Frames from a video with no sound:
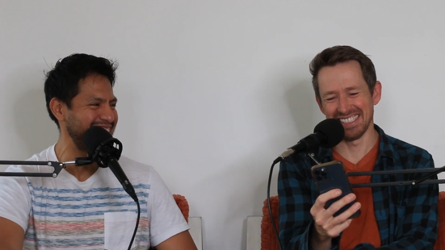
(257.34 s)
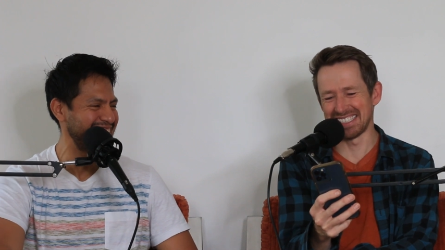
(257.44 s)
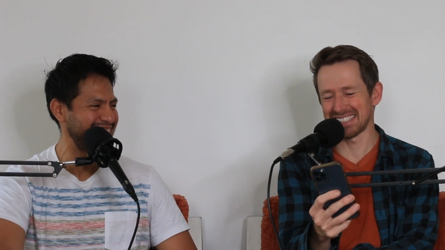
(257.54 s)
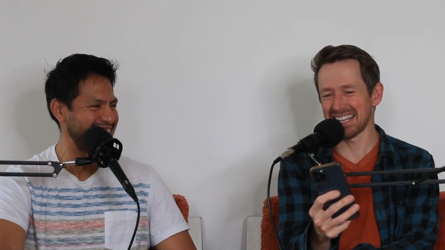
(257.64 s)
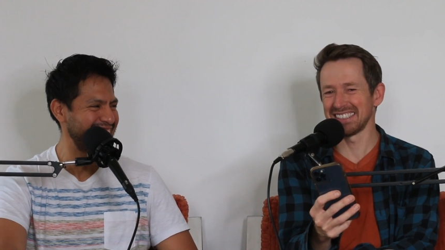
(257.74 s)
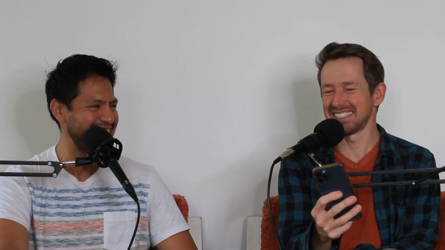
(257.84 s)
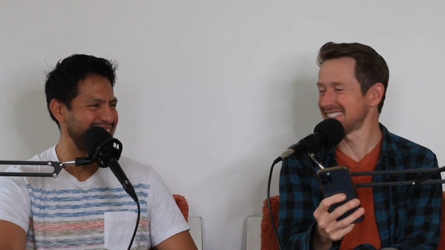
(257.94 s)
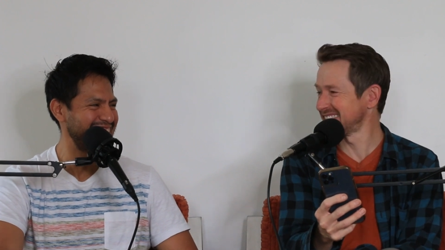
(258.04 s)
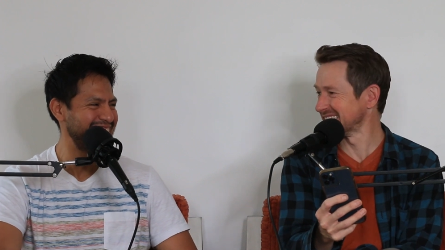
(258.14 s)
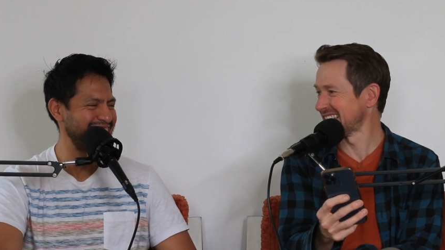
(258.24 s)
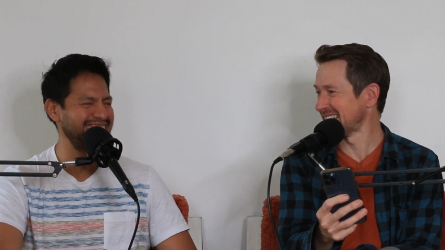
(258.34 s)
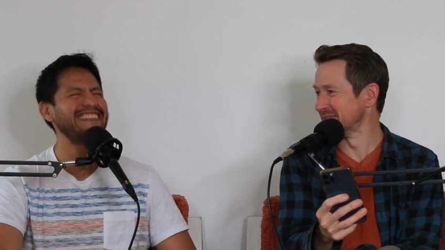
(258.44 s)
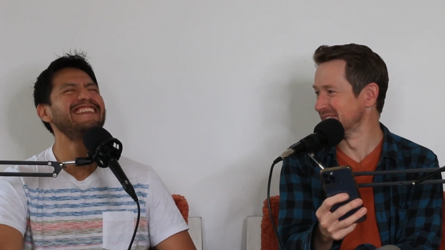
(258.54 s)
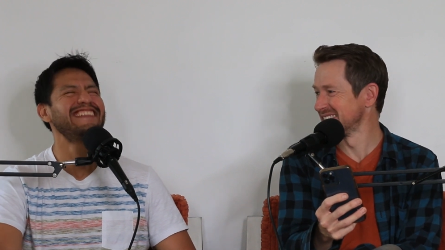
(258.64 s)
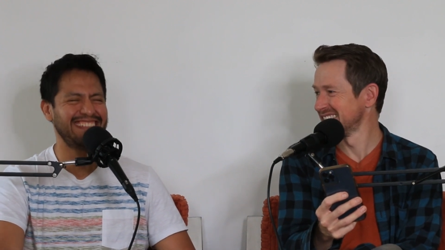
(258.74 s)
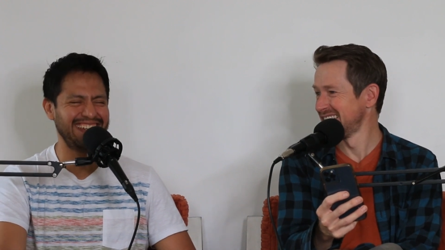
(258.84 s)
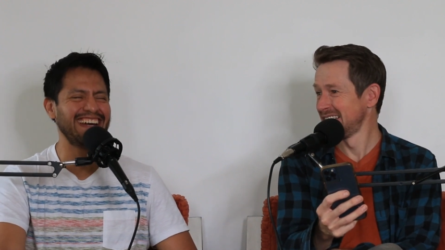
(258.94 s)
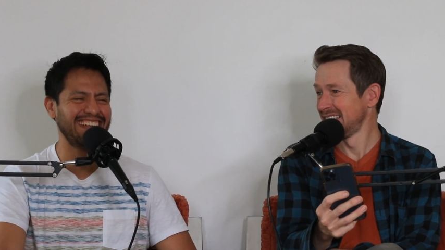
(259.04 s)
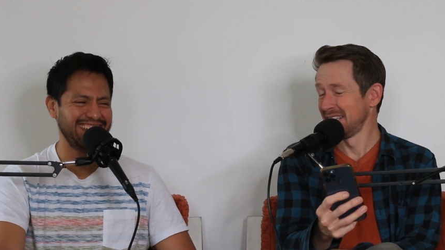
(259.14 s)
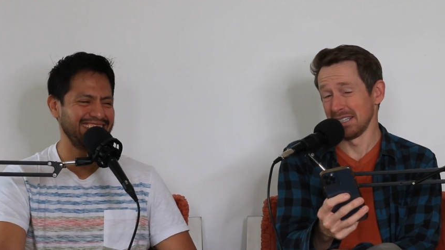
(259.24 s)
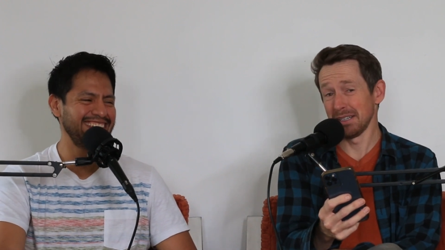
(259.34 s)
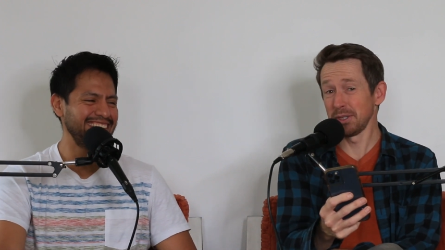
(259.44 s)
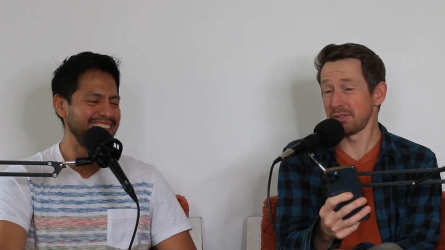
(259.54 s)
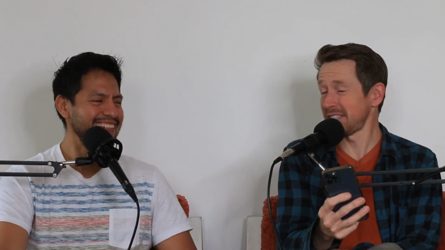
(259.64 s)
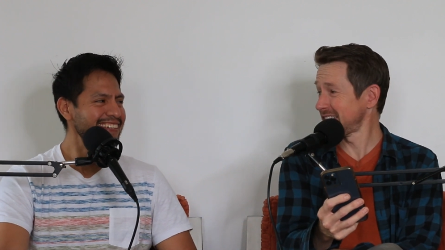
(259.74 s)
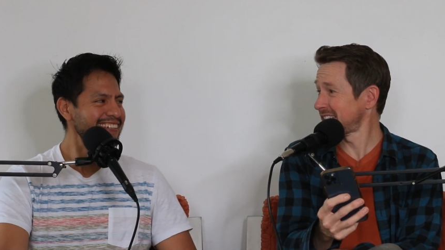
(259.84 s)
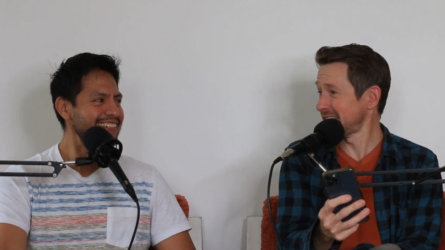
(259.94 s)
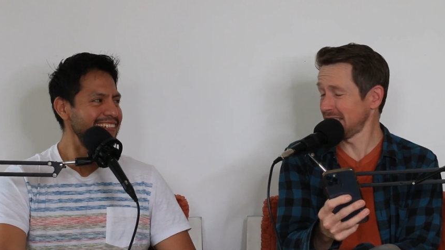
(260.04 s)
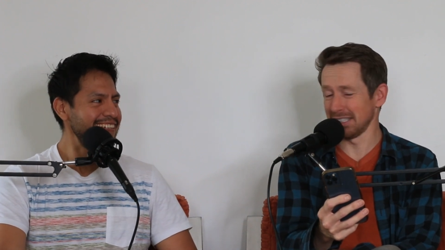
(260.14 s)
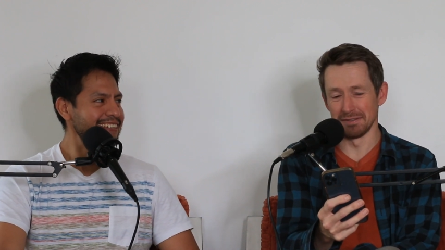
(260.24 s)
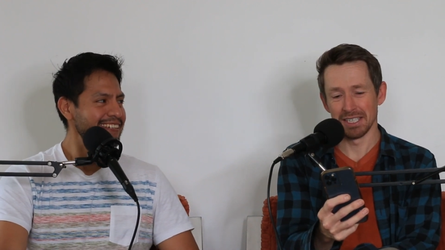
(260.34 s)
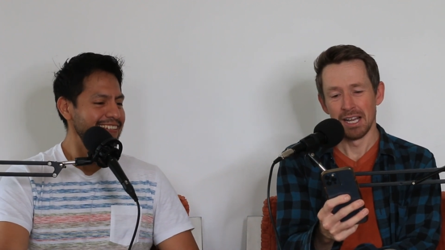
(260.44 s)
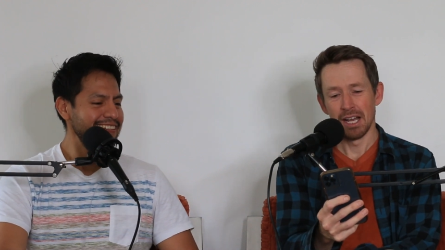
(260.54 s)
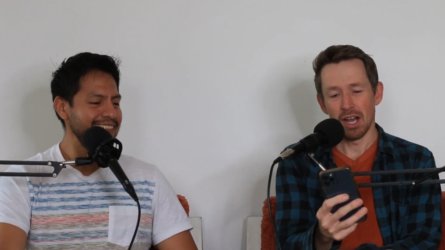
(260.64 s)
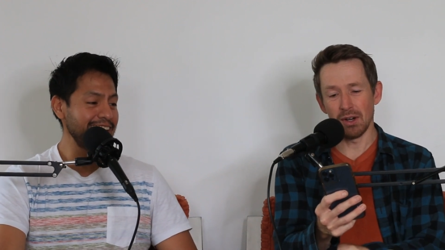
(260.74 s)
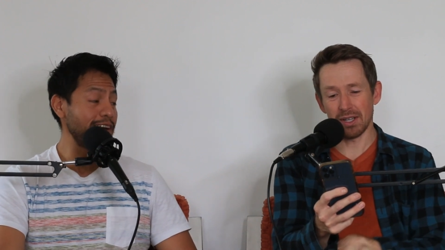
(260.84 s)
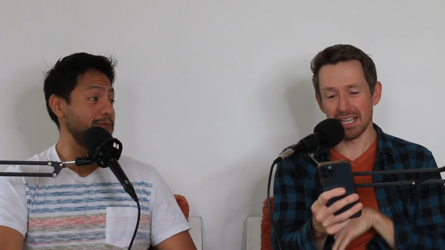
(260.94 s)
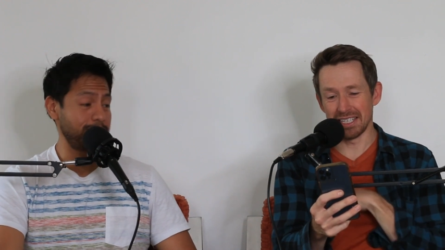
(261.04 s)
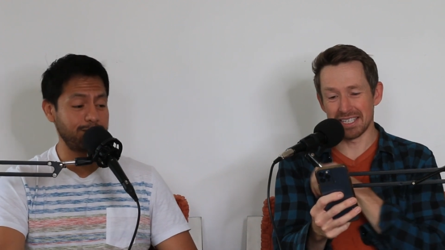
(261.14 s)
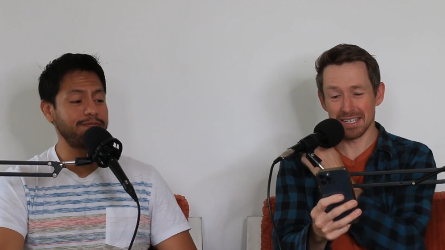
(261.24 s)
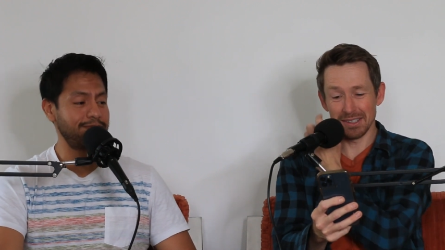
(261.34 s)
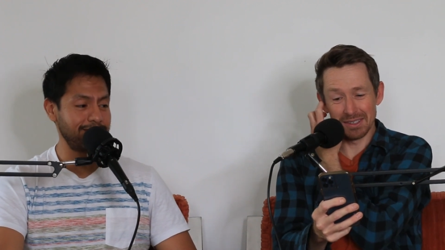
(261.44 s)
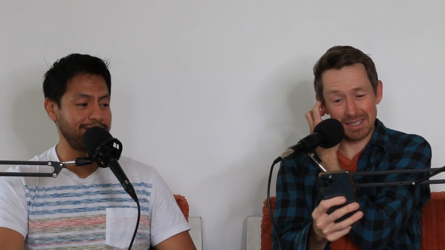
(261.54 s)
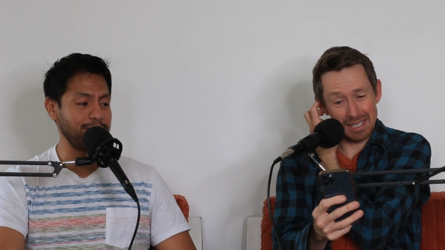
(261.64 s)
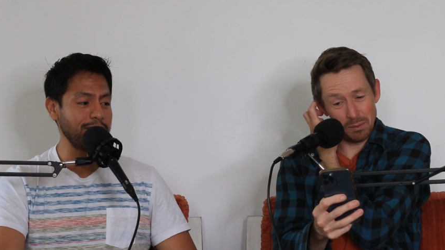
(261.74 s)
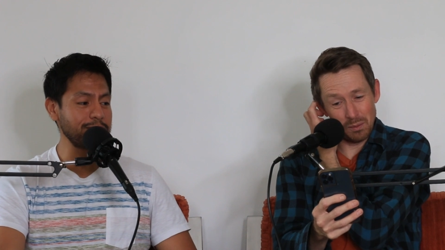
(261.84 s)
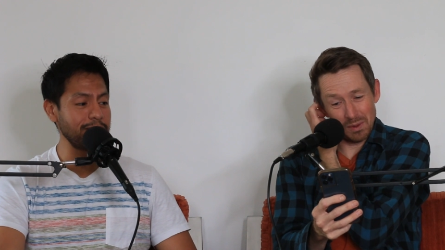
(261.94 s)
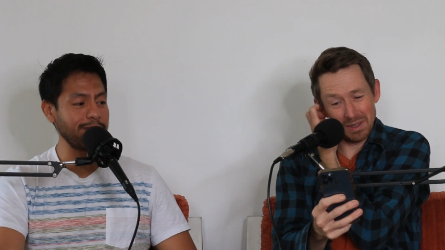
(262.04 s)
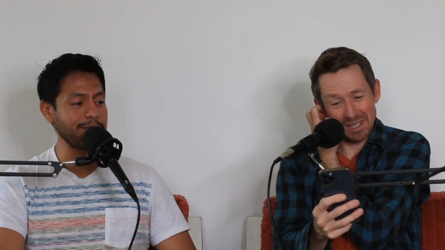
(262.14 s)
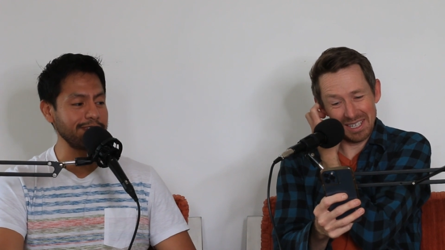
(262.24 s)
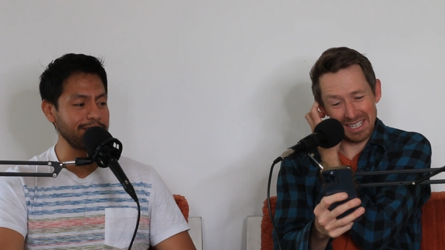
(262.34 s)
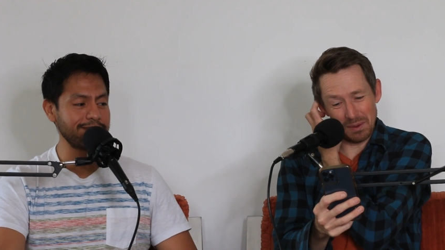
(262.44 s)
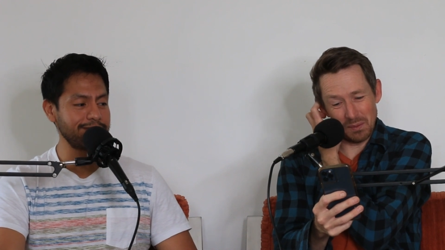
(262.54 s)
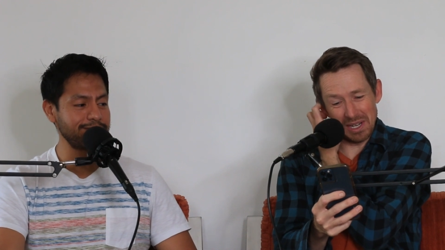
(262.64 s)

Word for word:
Speaker 1: like Silence of the Lambs. Yeah a movie that they loved. Okay, so two thumbs we, up, I believe. Can